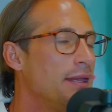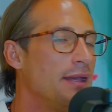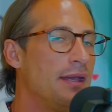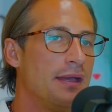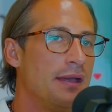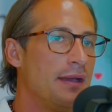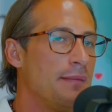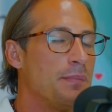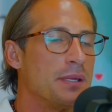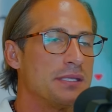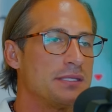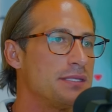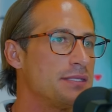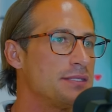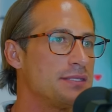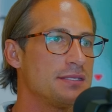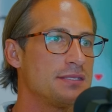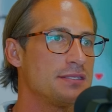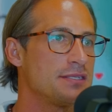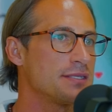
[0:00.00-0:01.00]
Mm-hmm. But
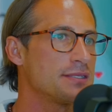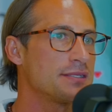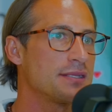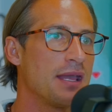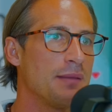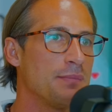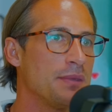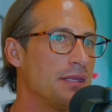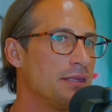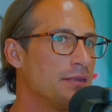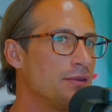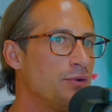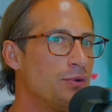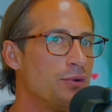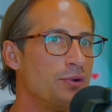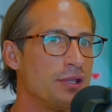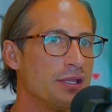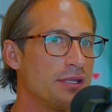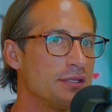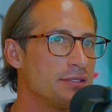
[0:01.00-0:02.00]
this is just coming and
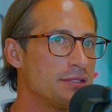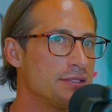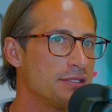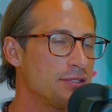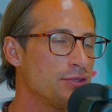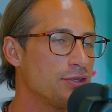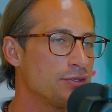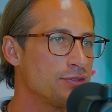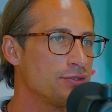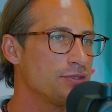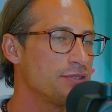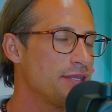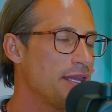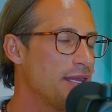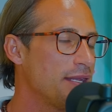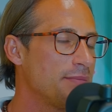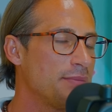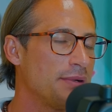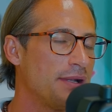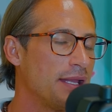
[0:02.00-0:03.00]
going, and this is not
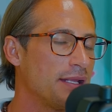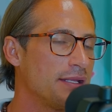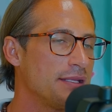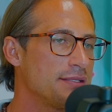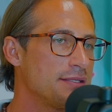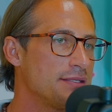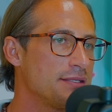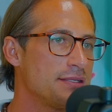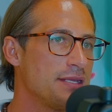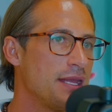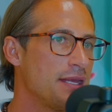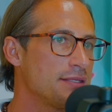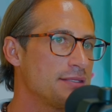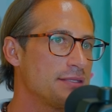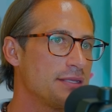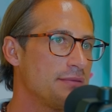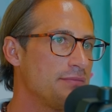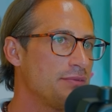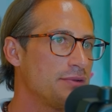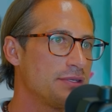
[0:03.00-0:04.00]
sustainable. Like, this is,
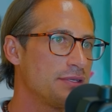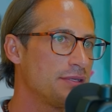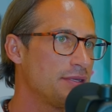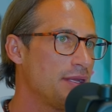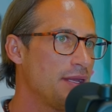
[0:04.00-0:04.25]
yes, I would.